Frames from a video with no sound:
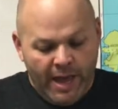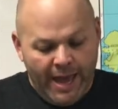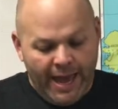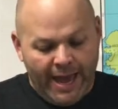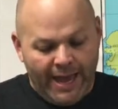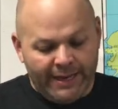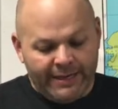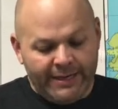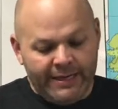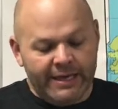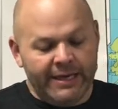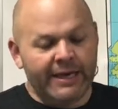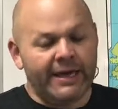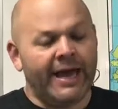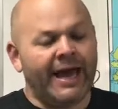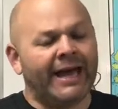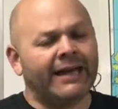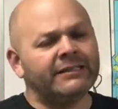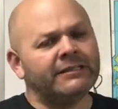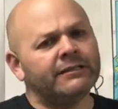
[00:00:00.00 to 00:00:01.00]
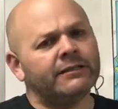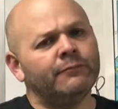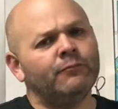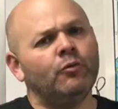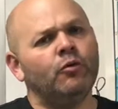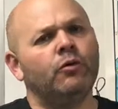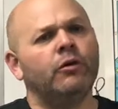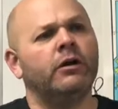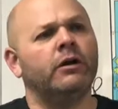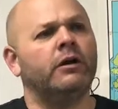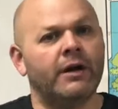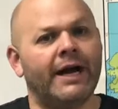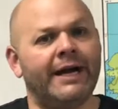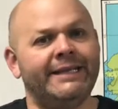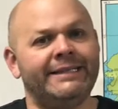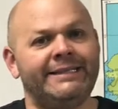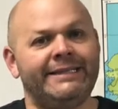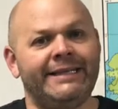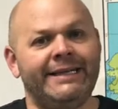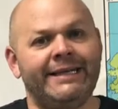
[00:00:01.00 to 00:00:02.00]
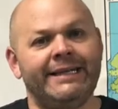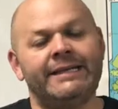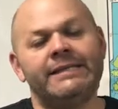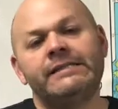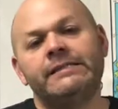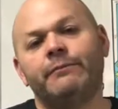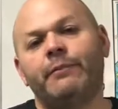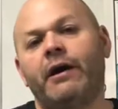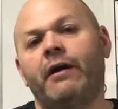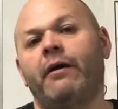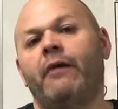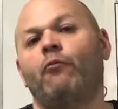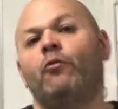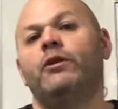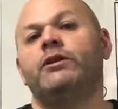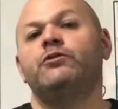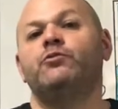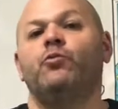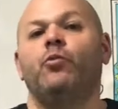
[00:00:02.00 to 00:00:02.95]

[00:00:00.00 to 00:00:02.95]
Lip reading: And he had some more ideas about which